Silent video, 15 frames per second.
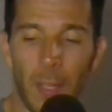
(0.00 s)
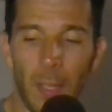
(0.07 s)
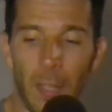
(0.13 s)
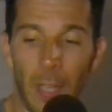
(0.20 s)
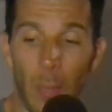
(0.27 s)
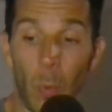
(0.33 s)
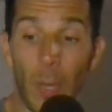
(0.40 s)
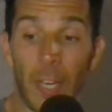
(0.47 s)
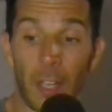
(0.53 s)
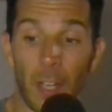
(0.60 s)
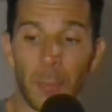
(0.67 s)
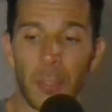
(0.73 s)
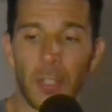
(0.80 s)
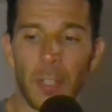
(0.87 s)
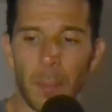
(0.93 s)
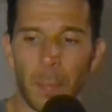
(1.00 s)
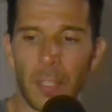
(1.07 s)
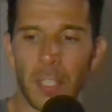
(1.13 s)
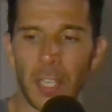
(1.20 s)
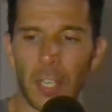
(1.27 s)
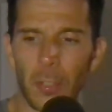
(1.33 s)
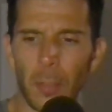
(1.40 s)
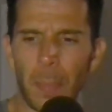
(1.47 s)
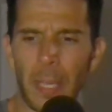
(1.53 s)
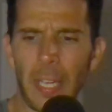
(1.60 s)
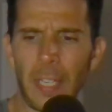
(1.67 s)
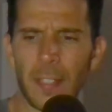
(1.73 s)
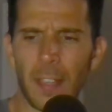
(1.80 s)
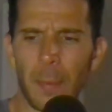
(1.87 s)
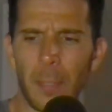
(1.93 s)
And when it comes to the particular
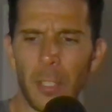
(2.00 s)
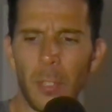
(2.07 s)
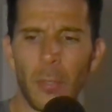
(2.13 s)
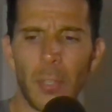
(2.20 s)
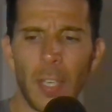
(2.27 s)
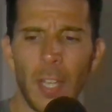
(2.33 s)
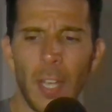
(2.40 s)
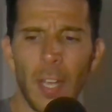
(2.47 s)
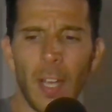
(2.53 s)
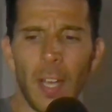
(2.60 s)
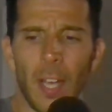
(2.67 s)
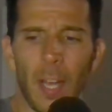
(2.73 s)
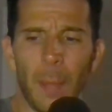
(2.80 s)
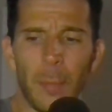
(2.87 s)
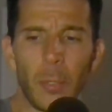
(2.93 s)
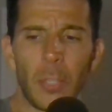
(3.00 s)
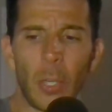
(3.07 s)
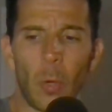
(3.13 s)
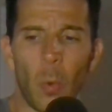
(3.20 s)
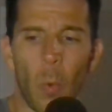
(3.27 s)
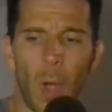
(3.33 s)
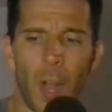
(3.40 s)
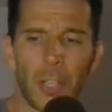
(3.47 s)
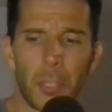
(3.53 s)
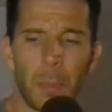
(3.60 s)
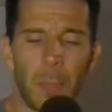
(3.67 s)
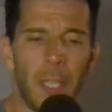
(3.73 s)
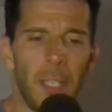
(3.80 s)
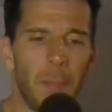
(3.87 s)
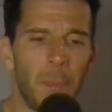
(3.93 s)
paints that I've been using, I'm using gouache
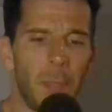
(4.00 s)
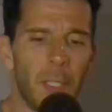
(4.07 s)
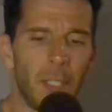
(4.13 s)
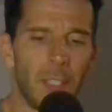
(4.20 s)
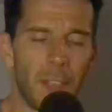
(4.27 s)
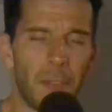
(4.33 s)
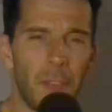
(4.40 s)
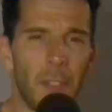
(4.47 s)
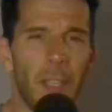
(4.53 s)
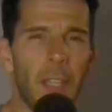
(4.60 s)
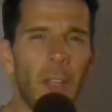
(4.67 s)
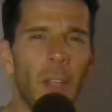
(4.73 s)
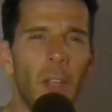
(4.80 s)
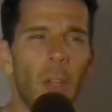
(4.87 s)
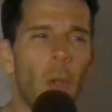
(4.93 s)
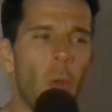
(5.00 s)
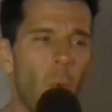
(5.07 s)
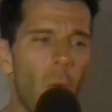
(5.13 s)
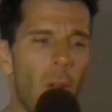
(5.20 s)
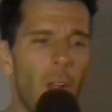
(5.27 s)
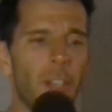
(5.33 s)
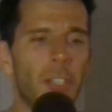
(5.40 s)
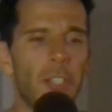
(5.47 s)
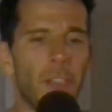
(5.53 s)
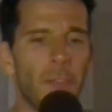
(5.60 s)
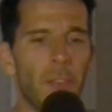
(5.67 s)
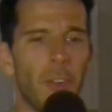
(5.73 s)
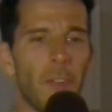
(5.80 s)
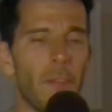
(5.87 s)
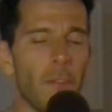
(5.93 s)
paint because I feel like gouache is a
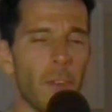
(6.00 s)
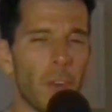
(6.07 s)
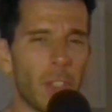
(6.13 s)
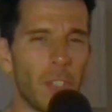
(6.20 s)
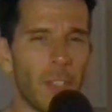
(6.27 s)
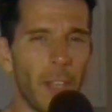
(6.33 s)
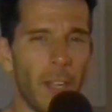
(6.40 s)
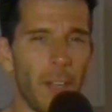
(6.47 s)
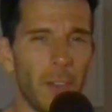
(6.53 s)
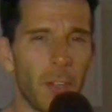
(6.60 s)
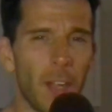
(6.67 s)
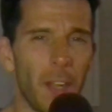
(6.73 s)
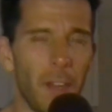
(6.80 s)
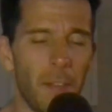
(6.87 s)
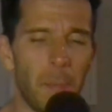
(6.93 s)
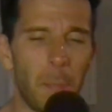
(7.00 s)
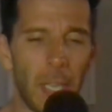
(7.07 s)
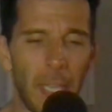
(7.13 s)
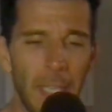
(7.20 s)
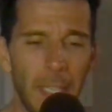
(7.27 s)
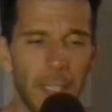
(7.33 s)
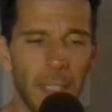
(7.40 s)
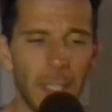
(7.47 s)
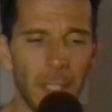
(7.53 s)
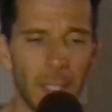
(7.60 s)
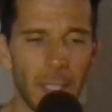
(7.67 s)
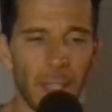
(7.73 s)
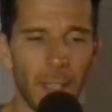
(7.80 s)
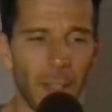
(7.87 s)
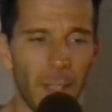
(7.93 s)
very versatile kind of paint.
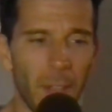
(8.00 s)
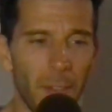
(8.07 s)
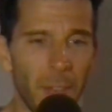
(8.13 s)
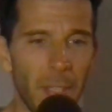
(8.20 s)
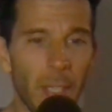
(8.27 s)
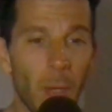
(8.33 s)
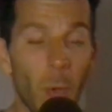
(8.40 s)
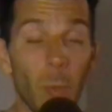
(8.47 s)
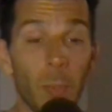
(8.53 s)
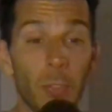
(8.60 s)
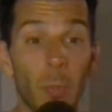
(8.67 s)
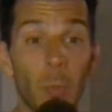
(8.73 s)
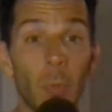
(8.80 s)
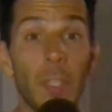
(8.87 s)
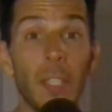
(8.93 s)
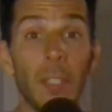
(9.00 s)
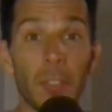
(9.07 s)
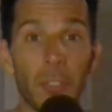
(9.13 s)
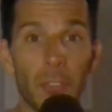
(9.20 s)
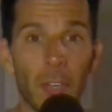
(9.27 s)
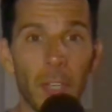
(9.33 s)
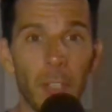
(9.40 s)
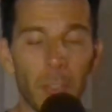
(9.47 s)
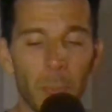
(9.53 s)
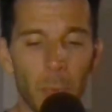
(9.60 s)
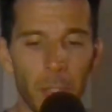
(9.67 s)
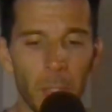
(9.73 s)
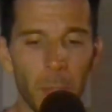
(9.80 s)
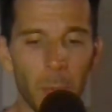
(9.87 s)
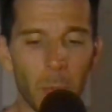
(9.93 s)
A lot of like old school illustrators
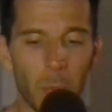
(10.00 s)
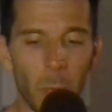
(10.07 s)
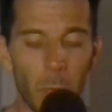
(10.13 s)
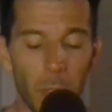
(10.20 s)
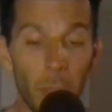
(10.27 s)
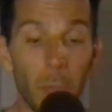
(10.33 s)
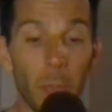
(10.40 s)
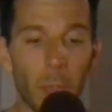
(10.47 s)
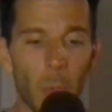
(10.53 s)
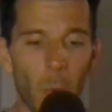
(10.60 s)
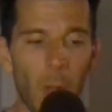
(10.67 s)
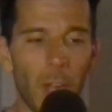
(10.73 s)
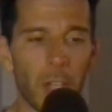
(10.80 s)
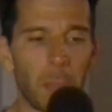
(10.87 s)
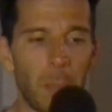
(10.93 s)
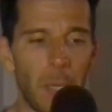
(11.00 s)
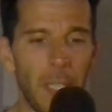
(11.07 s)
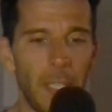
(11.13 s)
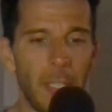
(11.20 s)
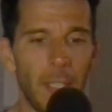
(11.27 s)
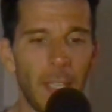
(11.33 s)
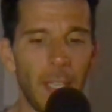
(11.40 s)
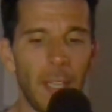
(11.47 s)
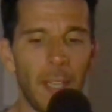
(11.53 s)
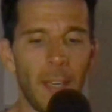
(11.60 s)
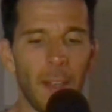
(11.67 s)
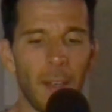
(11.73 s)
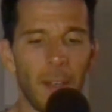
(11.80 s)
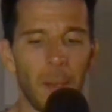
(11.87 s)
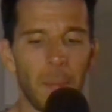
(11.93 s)
would use gouache paint,
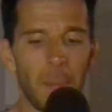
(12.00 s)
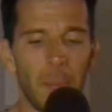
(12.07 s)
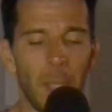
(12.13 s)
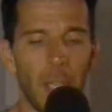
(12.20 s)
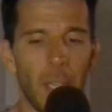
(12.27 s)
and